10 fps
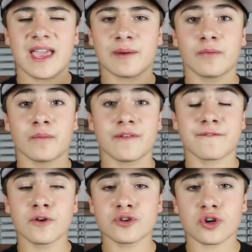And when we
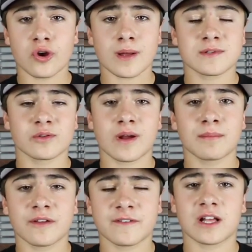first showed up to the Red
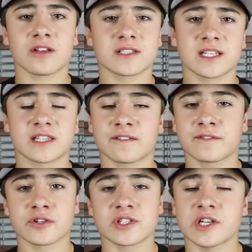Bluff Outlaws, like the
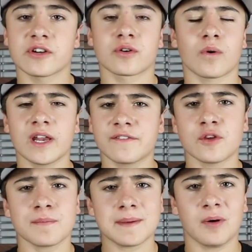first year, quite a
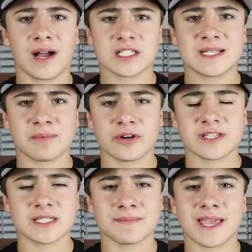few people actually
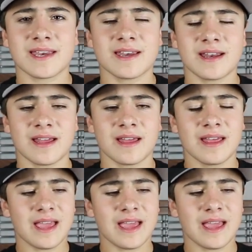participated in it.